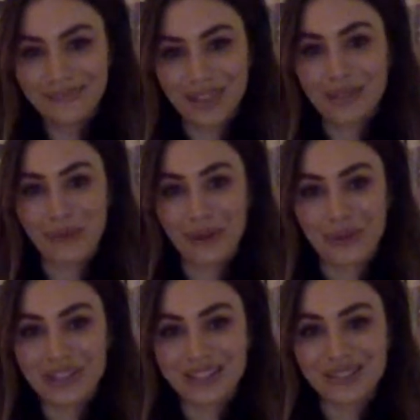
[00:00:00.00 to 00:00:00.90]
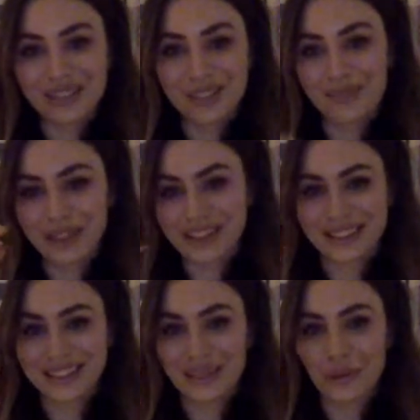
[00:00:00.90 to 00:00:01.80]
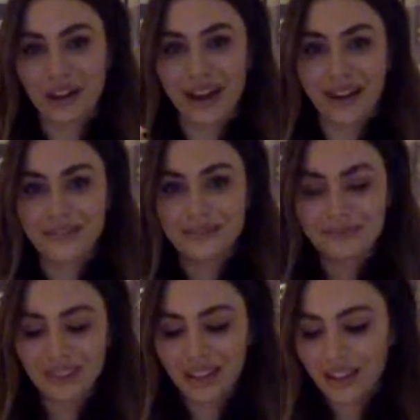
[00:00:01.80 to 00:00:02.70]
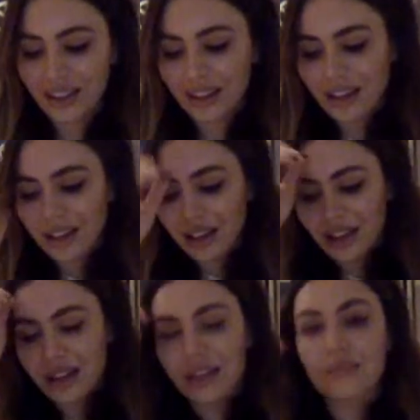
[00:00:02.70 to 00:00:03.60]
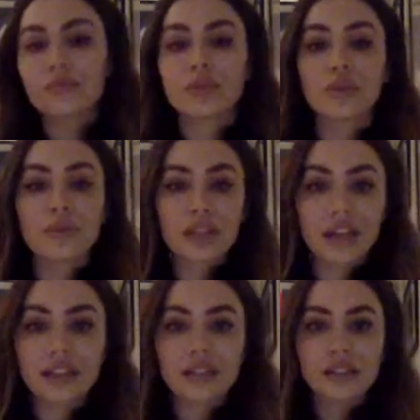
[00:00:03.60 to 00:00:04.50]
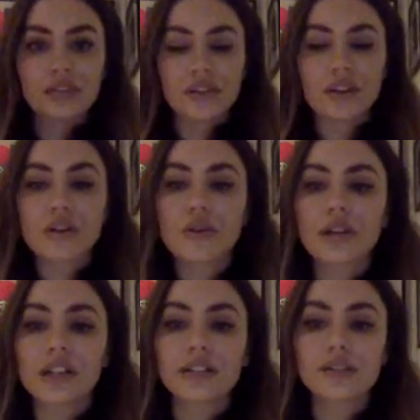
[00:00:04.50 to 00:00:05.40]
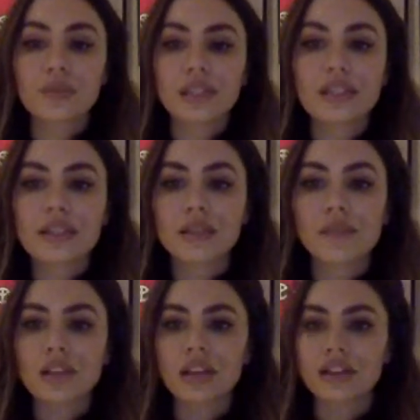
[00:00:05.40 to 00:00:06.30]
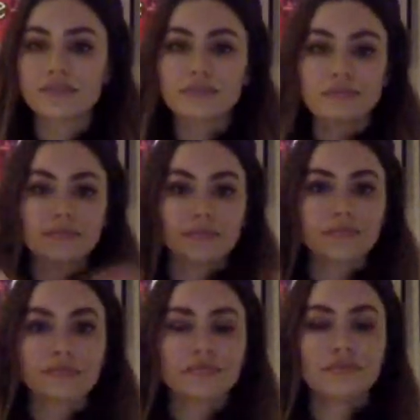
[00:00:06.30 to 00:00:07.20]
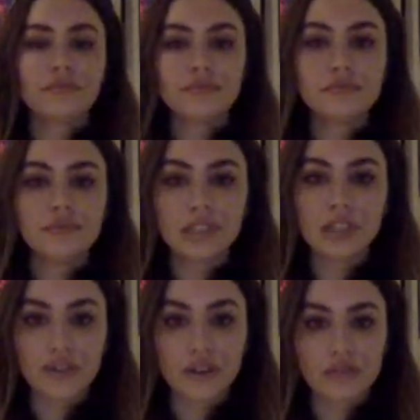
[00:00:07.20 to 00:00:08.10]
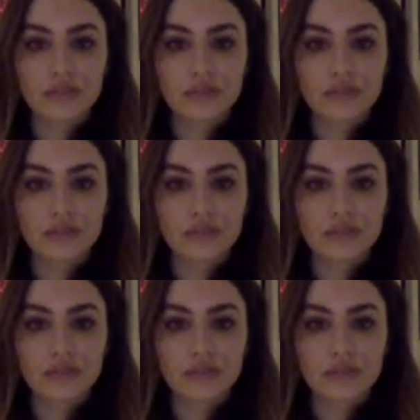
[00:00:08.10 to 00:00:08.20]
there's better ways to do this, but this is the keyboard I have. Um, so it'd be nice if in our chorus we did something different,